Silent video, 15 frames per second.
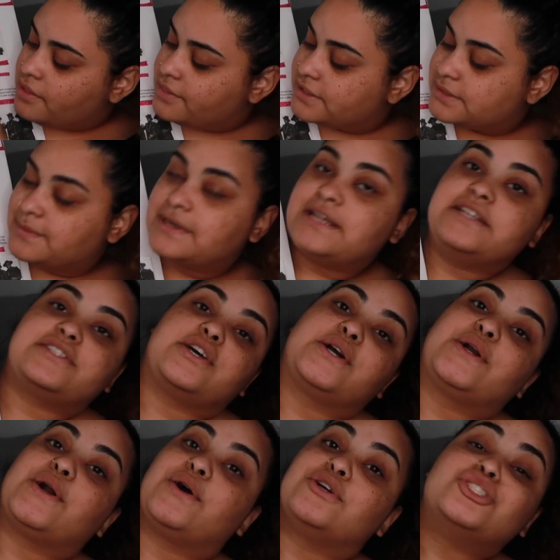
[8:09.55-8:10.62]
This one is a
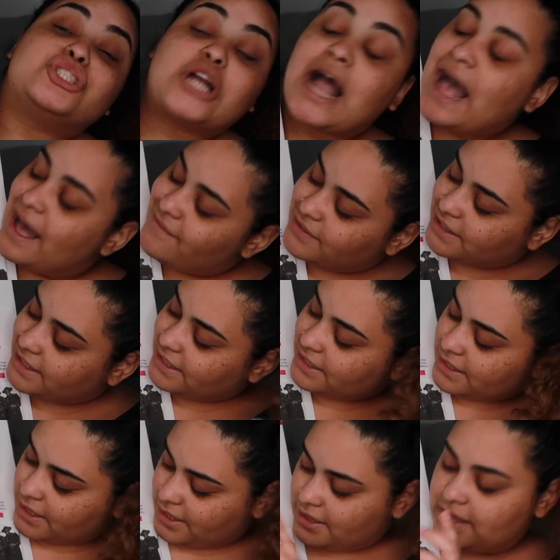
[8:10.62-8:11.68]
girl
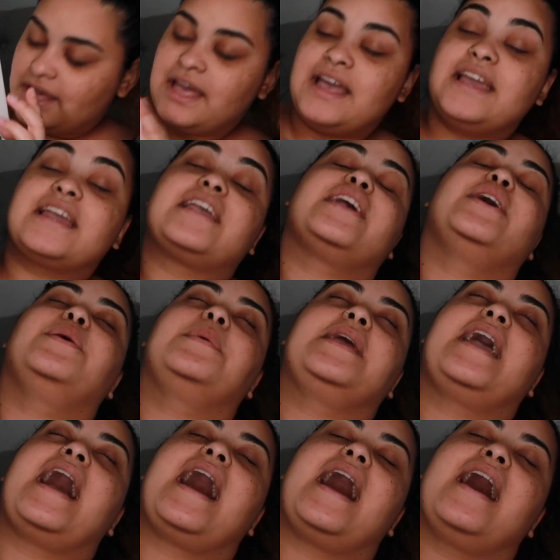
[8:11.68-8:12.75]
traveling. Here we
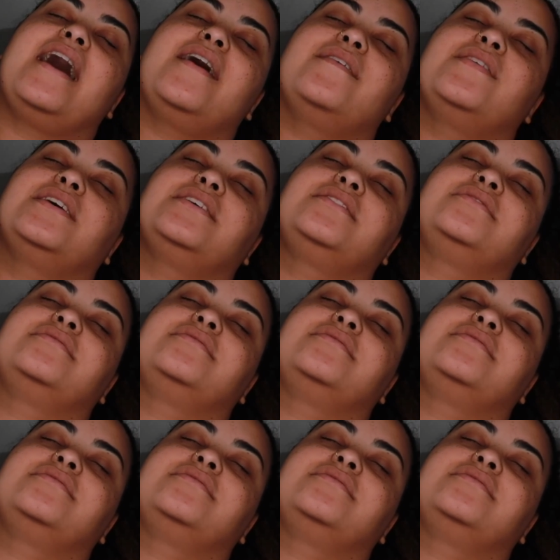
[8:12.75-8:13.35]
have